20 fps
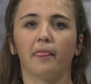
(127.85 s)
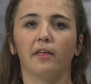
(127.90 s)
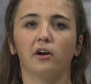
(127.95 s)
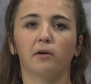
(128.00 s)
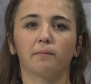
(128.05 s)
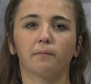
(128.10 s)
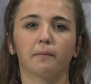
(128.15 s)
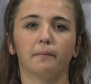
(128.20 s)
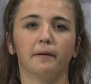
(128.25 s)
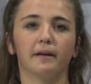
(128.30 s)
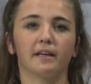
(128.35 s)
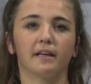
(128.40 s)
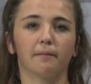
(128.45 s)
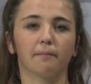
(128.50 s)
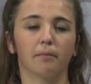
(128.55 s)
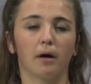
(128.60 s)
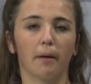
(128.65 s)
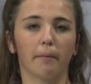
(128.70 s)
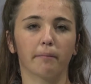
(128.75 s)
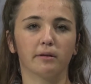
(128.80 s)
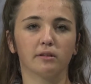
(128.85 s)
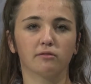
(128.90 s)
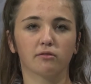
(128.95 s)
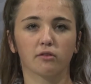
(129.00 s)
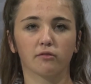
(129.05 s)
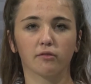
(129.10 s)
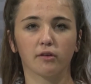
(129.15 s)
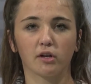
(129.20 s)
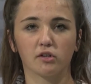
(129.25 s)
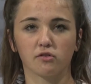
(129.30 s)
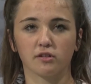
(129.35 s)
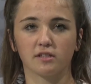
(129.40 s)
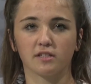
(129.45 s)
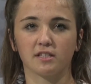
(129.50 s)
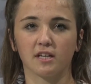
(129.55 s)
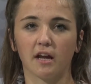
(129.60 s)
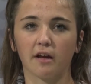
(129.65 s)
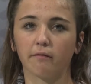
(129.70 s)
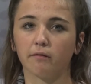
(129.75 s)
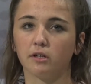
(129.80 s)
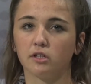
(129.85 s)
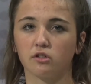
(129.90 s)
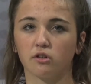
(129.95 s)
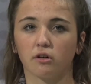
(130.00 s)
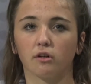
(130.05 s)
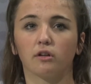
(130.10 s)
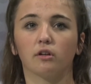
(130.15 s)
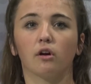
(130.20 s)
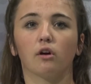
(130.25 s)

They will be making poppies for Veterans Day, which